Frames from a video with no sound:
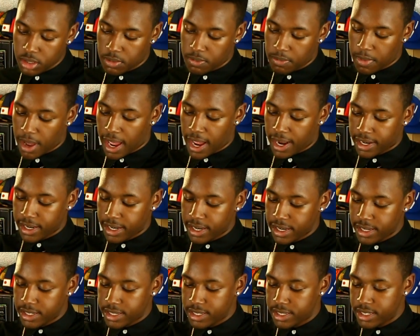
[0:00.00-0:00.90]

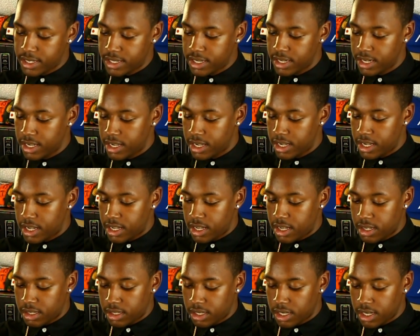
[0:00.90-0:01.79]
Machus.
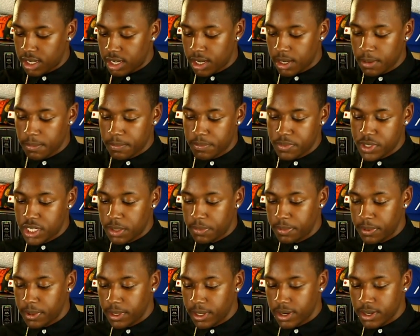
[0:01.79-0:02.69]
Yup,
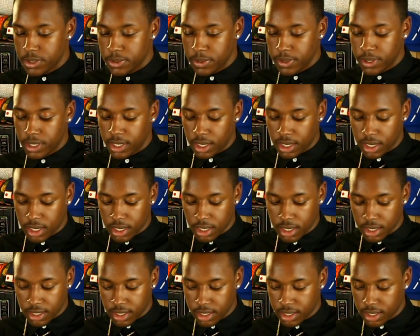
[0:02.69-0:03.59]
shipping Arizona,
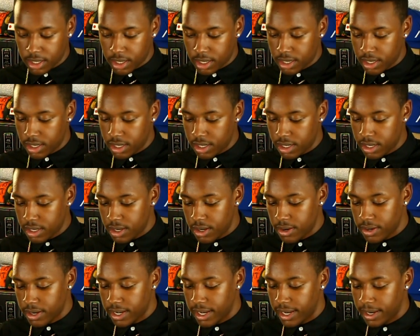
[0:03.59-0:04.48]
huh, huh, huh.
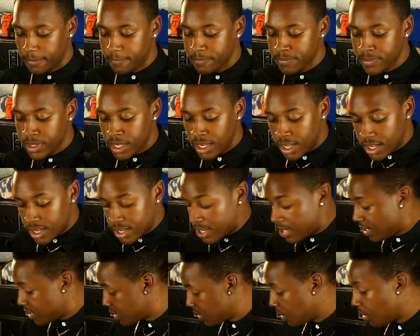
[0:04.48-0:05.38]
Okay.
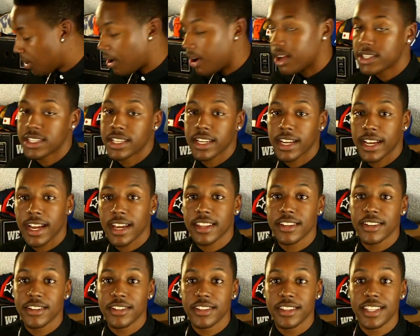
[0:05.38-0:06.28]
So
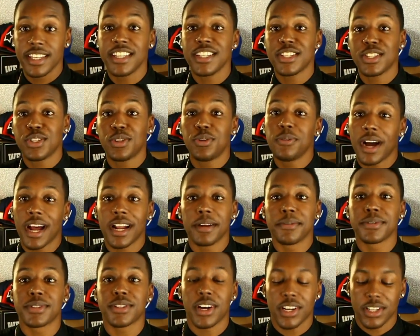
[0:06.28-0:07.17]
altogether, these two
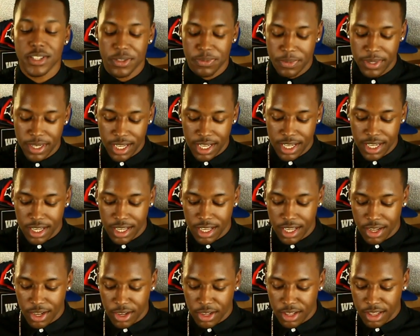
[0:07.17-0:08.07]
items cost me
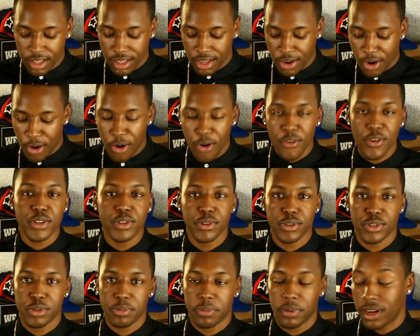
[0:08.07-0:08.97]
over
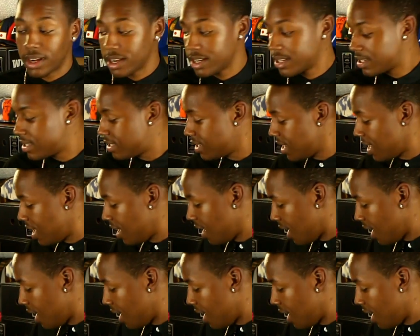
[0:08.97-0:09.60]
200 bucks.